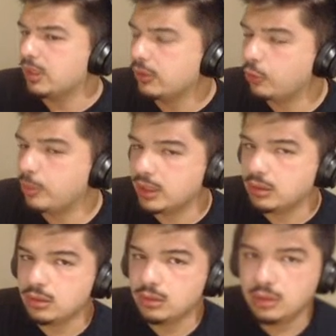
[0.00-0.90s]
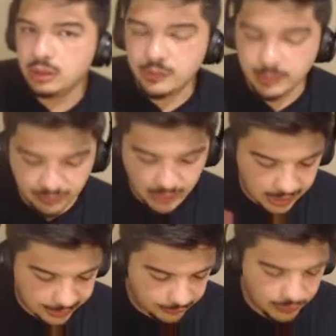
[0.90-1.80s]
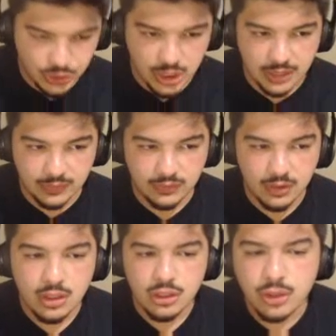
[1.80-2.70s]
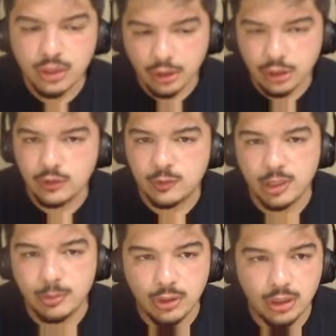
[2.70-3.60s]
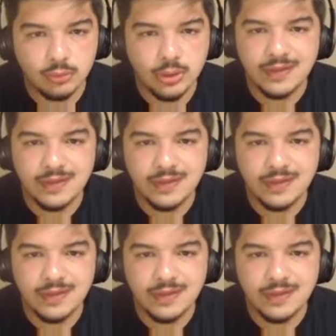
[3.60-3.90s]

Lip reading: a little bit. He's been very nice for the Jays. You could argue he's Pretty Bueno. We can